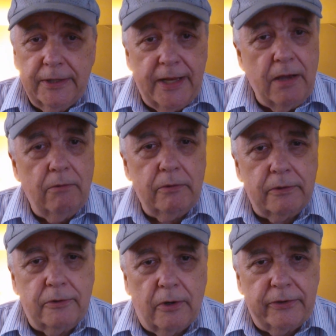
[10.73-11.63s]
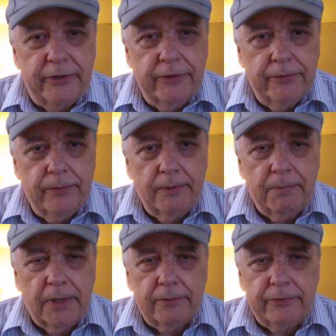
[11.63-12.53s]
today I want to talk to you
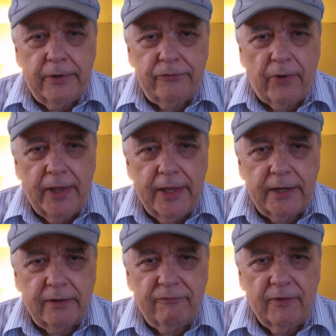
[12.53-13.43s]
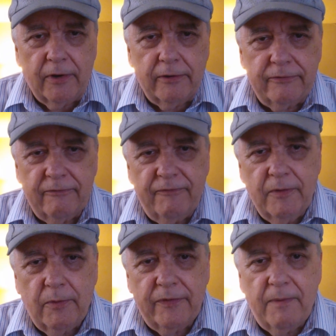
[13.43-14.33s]
about triadic philosophy,
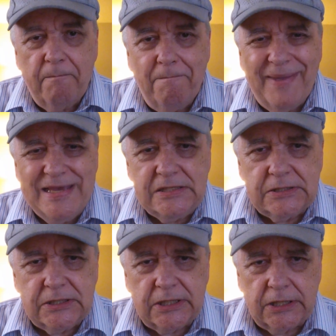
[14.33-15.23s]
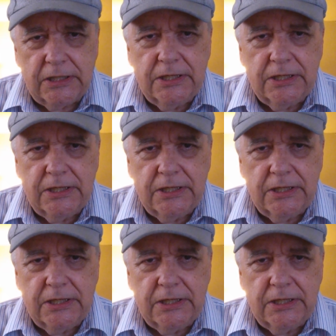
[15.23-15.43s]
what the basic